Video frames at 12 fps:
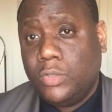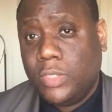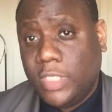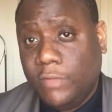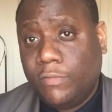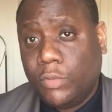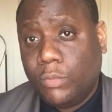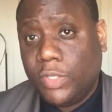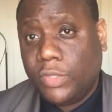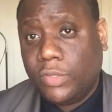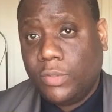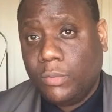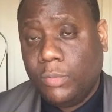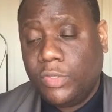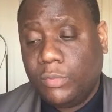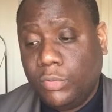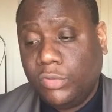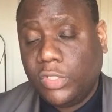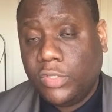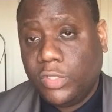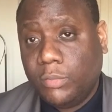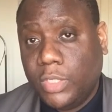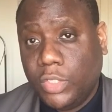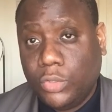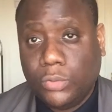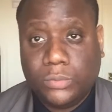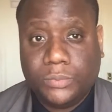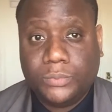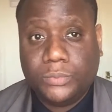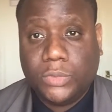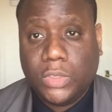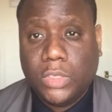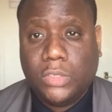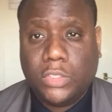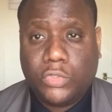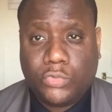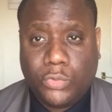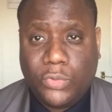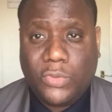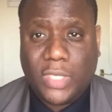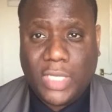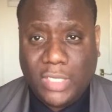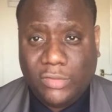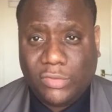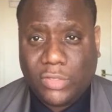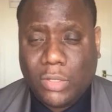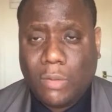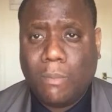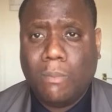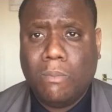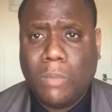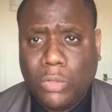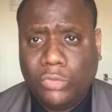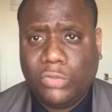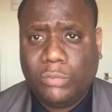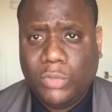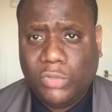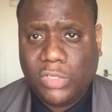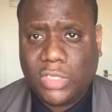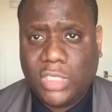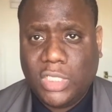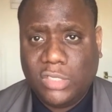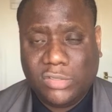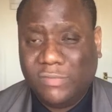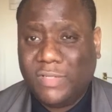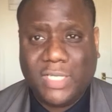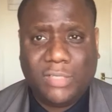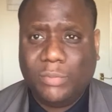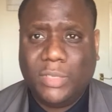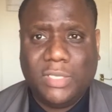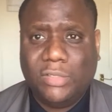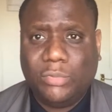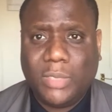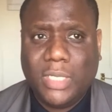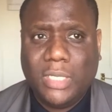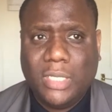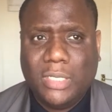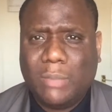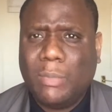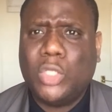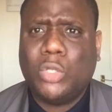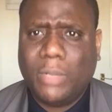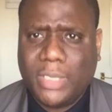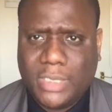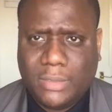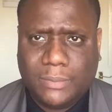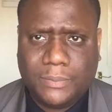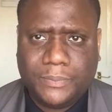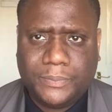to leave you with the music theory issue. The truth is, most music teachers, in fact, let's put it this way, the majority,